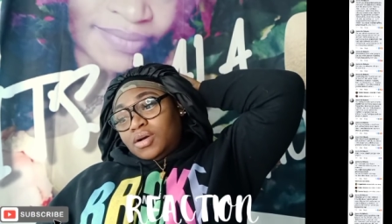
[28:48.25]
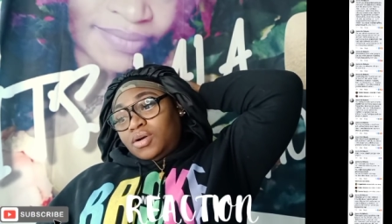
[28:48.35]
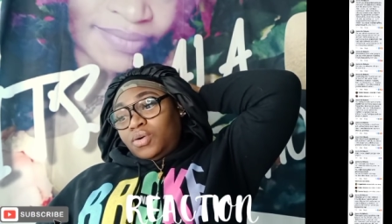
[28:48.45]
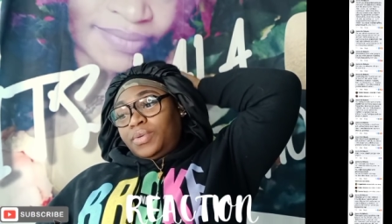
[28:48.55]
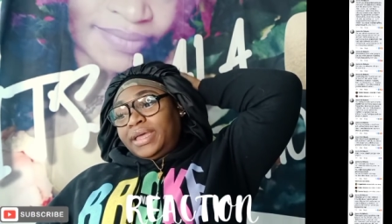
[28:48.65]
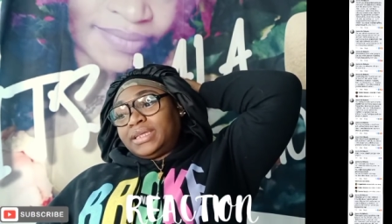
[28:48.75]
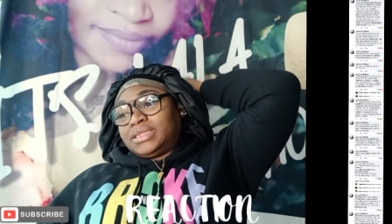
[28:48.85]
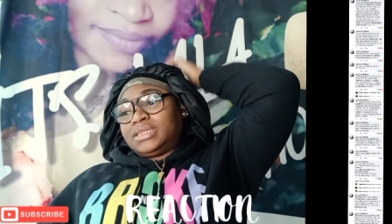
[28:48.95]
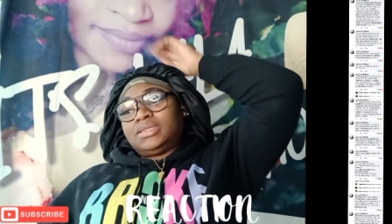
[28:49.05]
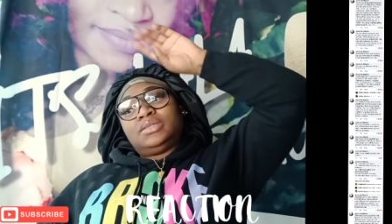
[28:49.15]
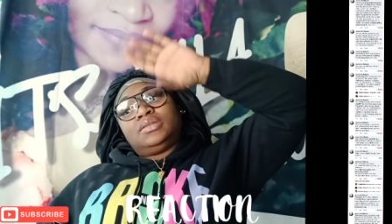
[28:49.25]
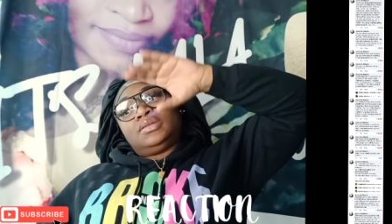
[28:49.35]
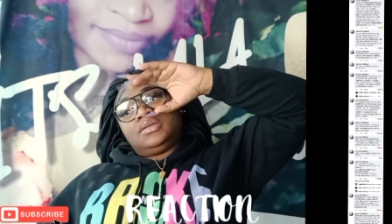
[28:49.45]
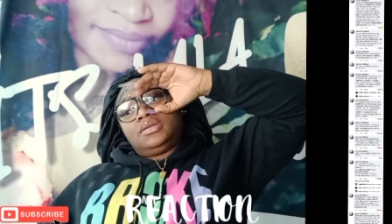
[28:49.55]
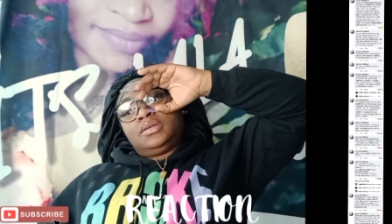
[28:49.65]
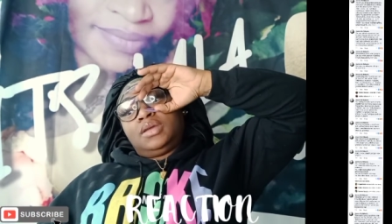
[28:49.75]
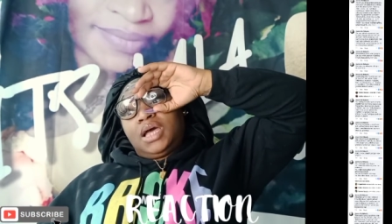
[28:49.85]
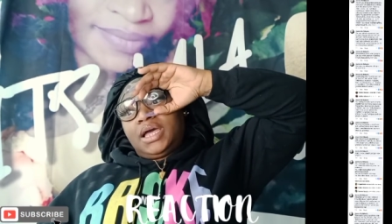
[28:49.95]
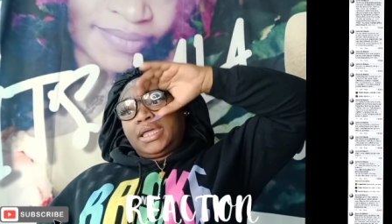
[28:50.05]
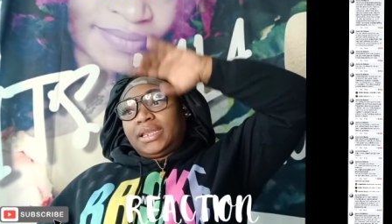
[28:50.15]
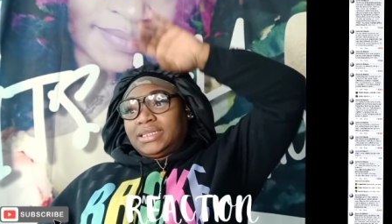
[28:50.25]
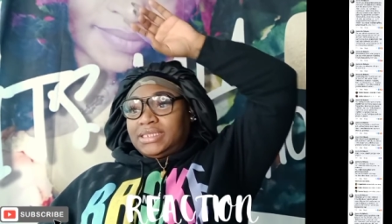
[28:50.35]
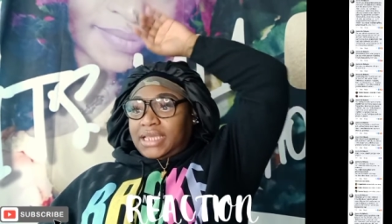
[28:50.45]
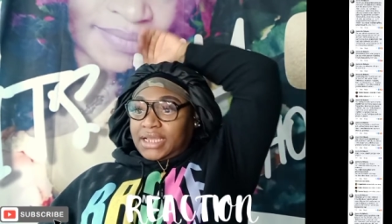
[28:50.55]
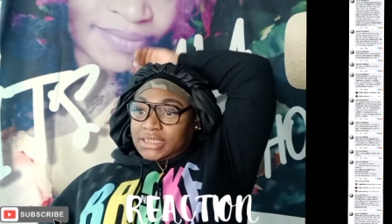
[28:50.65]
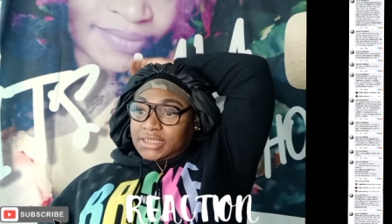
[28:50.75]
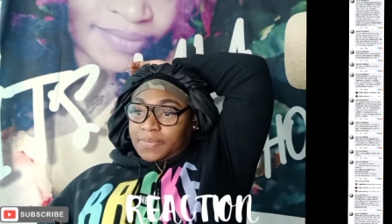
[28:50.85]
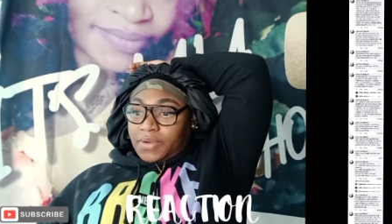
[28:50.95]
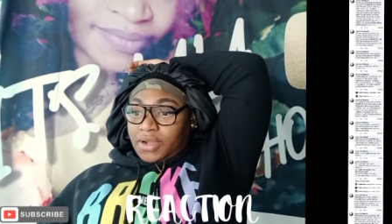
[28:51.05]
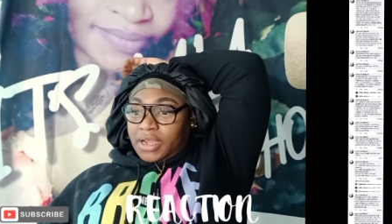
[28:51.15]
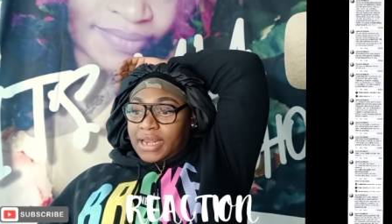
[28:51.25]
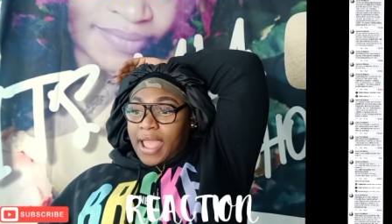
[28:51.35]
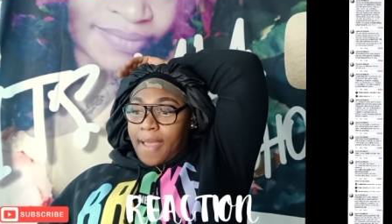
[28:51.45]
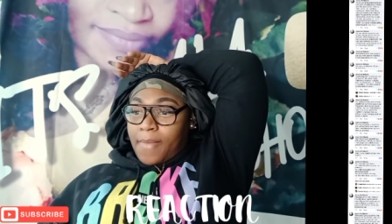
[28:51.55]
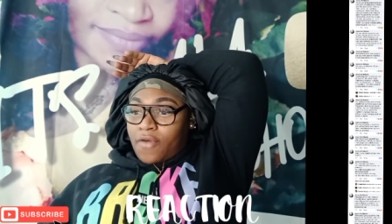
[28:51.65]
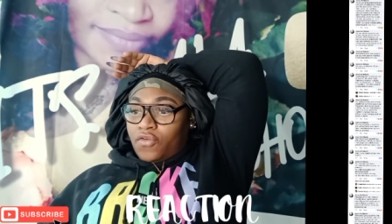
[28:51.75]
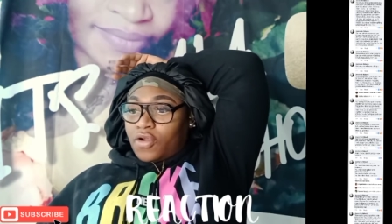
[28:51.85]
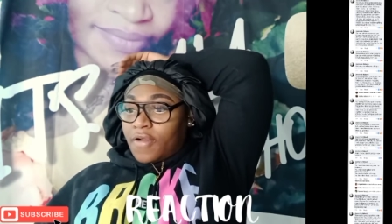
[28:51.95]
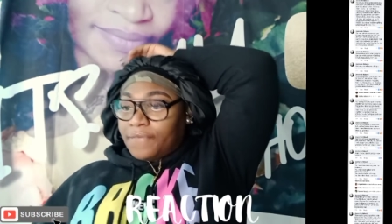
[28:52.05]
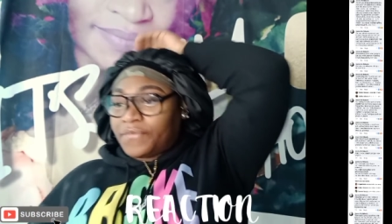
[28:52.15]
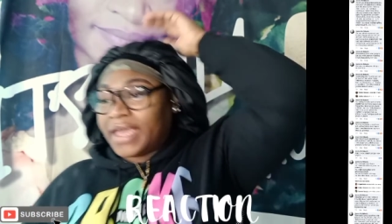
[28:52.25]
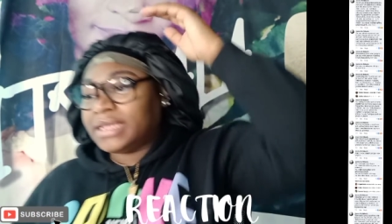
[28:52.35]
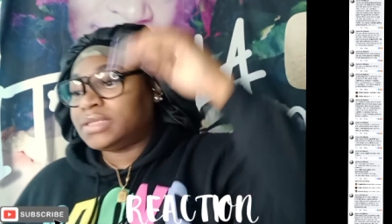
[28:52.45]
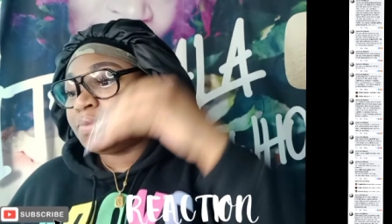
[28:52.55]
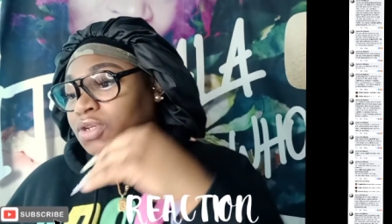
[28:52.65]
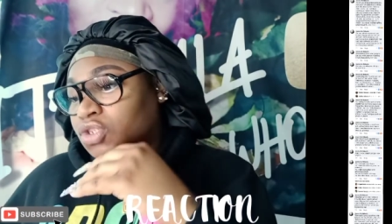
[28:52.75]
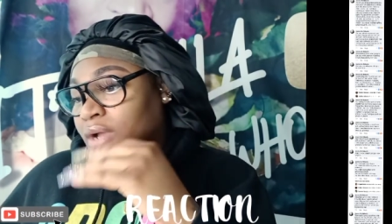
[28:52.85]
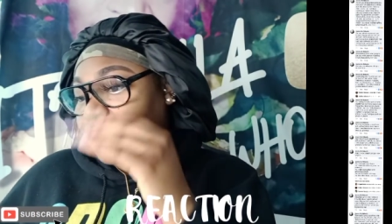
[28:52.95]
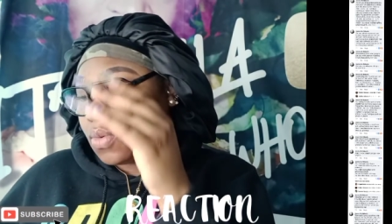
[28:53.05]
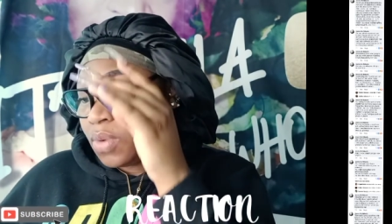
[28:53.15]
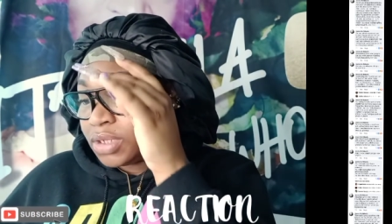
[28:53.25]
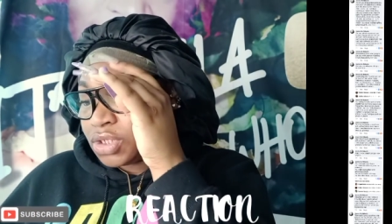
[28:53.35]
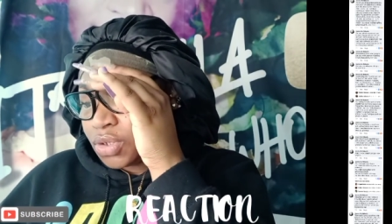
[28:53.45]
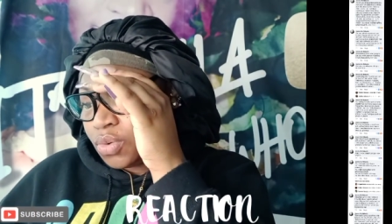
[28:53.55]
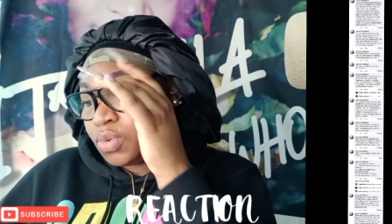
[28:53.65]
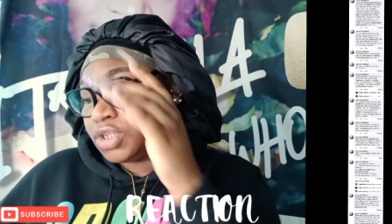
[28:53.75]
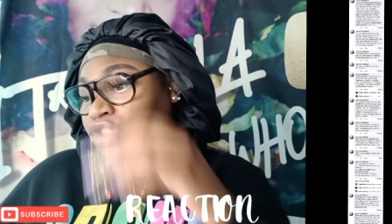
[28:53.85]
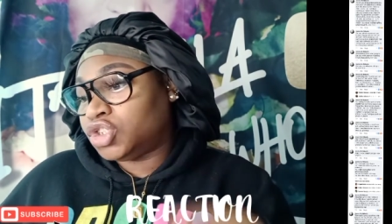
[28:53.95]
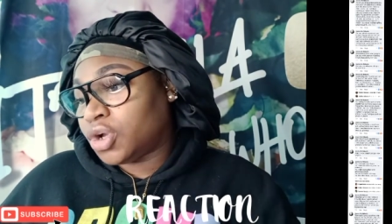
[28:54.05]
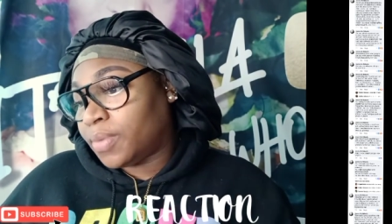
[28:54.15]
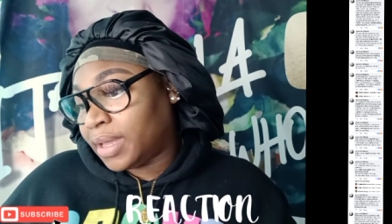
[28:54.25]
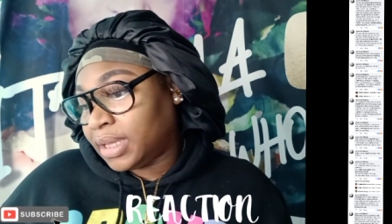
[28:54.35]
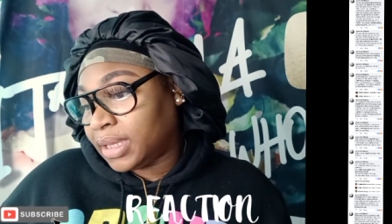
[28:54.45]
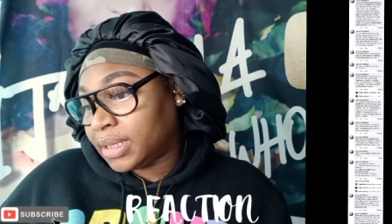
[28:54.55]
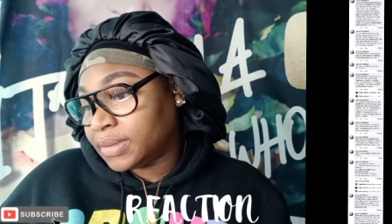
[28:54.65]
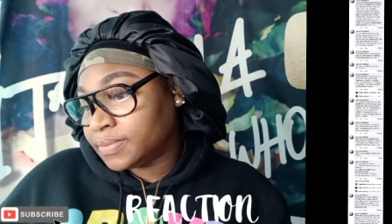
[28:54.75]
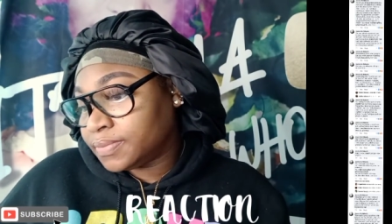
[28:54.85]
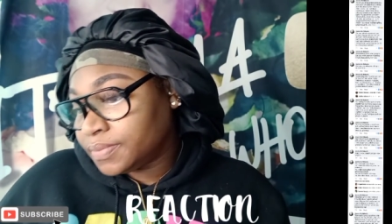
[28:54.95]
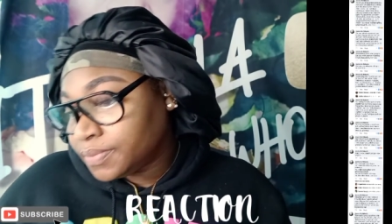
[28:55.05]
who is young and desperate? Now I'm over here on Facebook trying to wonder who is Joanne.